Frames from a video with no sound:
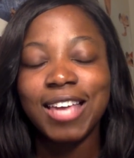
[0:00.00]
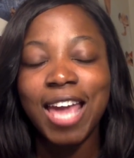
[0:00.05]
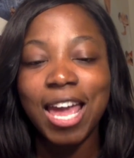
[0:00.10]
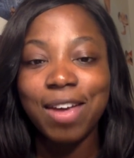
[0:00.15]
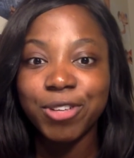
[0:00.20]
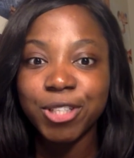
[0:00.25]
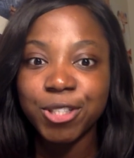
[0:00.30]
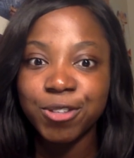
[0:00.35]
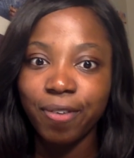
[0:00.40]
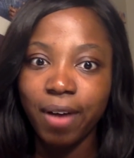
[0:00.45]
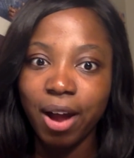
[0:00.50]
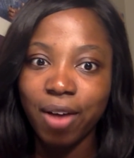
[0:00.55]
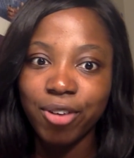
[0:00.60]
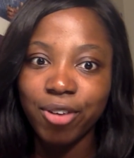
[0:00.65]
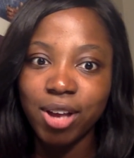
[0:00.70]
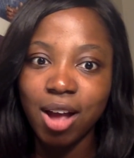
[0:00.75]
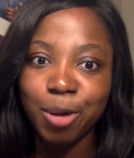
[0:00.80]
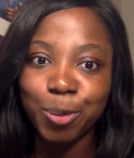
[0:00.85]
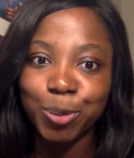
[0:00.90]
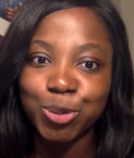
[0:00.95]
Gave us Forever
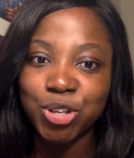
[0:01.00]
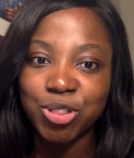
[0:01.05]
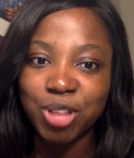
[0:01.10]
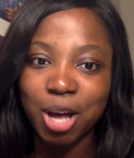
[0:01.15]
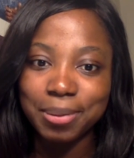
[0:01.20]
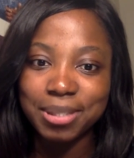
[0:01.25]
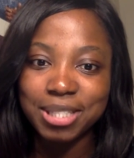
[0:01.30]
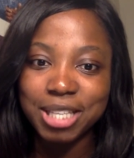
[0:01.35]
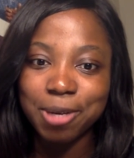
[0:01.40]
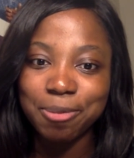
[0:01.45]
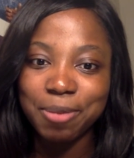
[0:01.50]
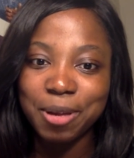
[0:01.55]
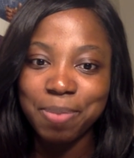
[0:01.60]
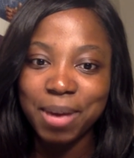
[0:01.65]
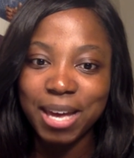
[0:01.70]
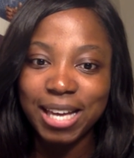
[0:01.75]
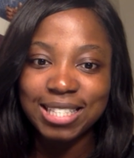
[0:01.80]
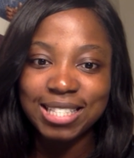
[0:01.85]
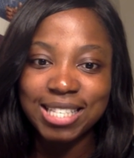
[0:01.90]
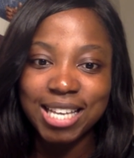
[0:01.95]
Young, which I thought was gonna be
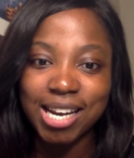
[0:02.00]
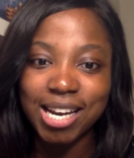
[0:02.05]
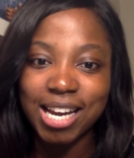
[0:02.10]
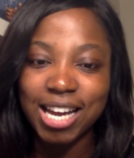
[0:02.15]
basic.